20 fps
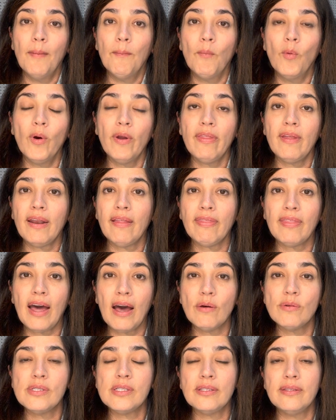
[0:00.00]

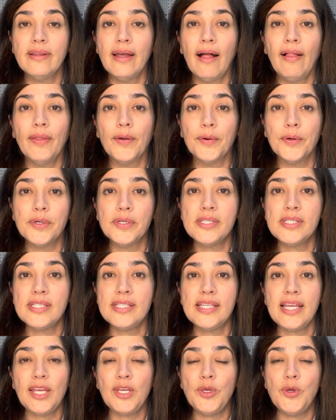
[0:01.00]
$1,000
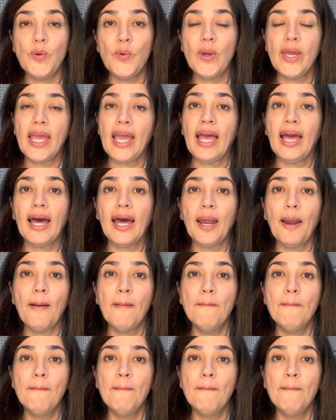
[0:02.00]
that you can